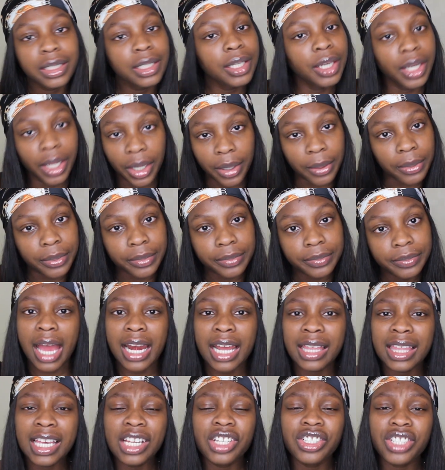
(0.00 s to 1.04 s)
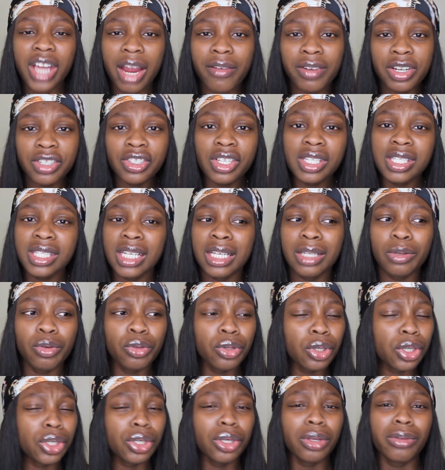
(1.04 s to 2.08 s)
No. And I think Sharon is just seeing
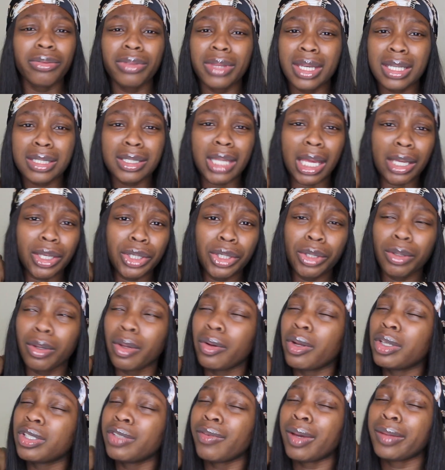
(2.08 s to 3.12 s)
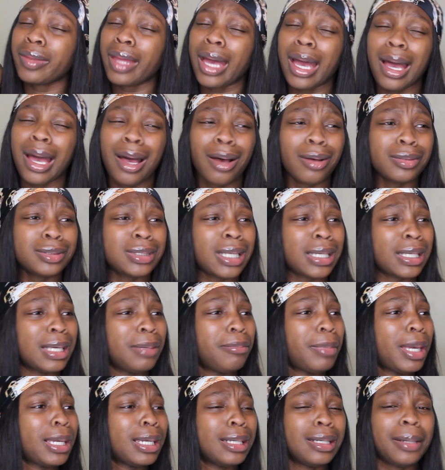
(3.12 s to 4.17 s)
all the cute things that Hugo does around the house, like
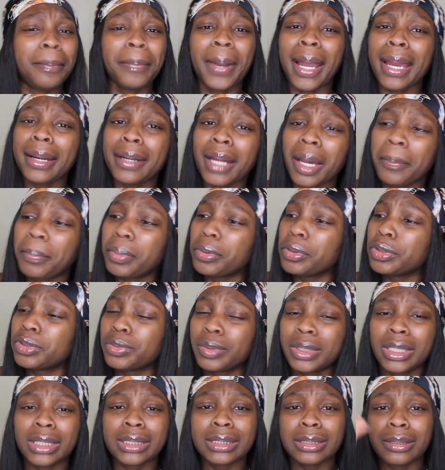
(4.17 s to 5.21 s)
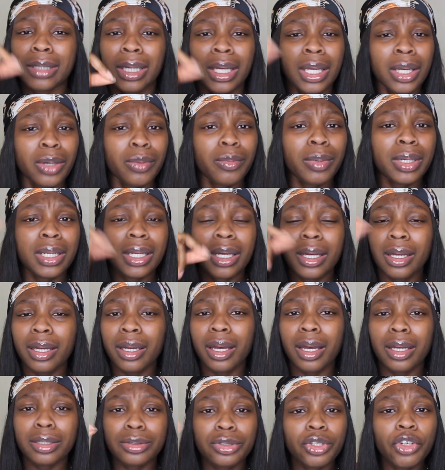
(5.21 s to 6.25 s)
him making the pineapples with
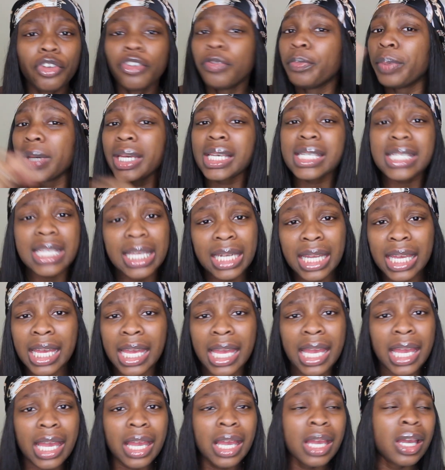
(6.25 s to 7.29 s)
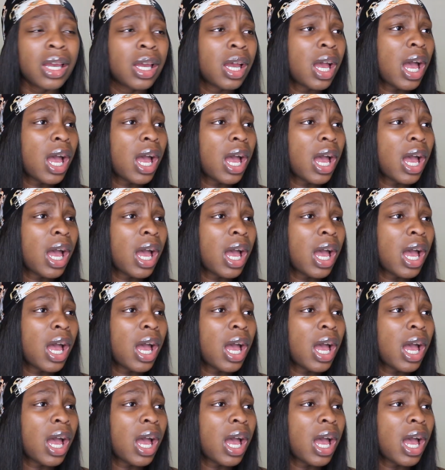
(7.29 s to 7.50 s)
a toothpicks in it,